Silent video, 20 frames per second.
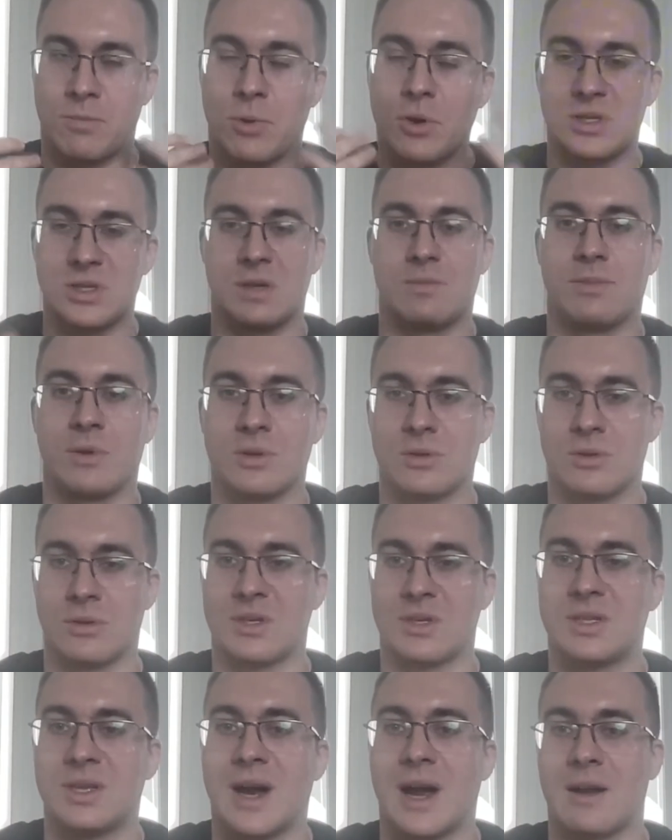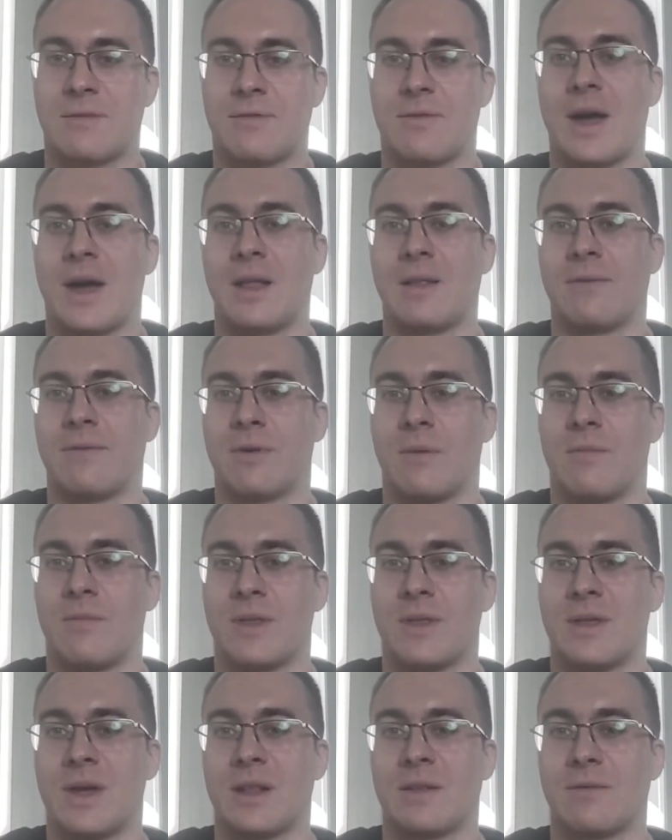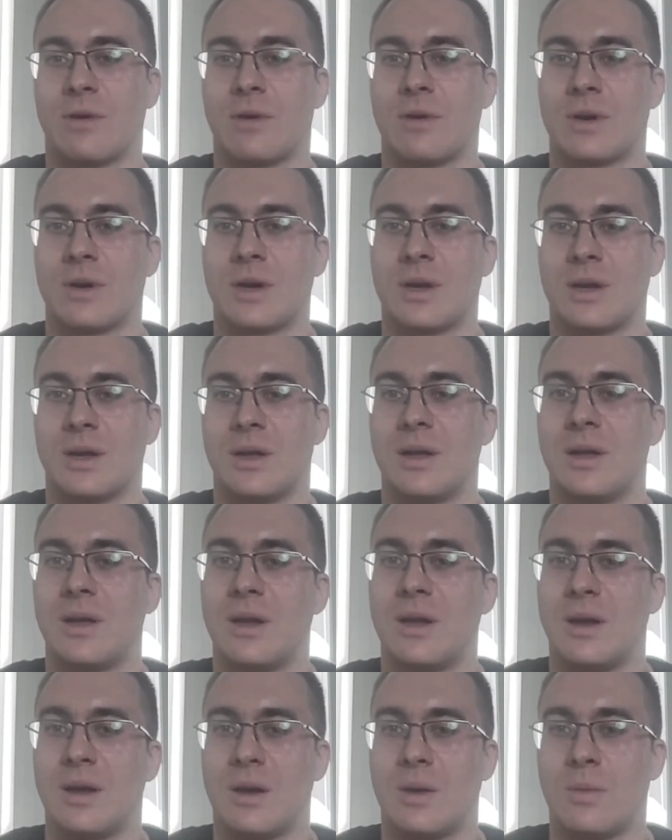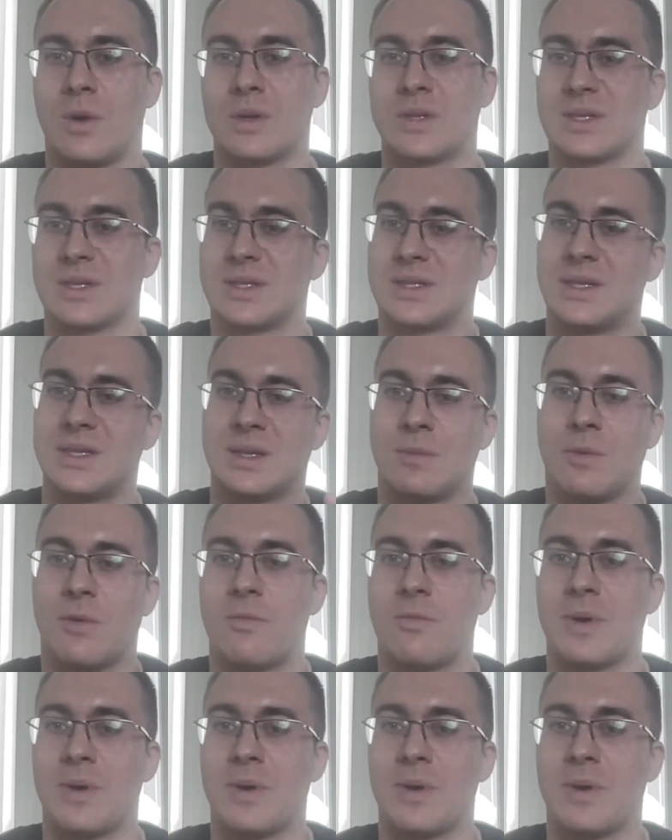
possible to extract file from the network? What is system of